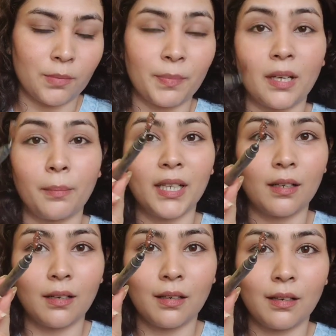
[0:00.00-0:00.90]
just pick up a
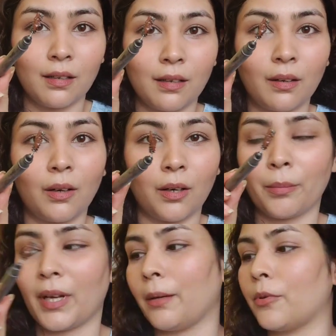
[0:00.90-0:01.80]
little
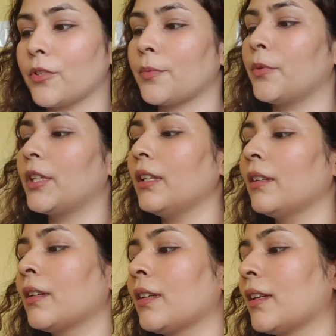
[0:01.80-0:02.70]
on my eyebrow
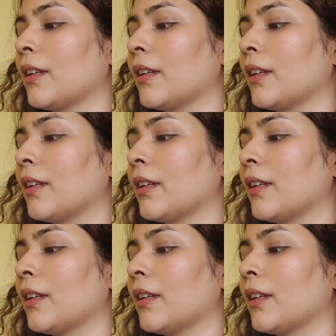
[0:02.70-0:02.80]
spoolie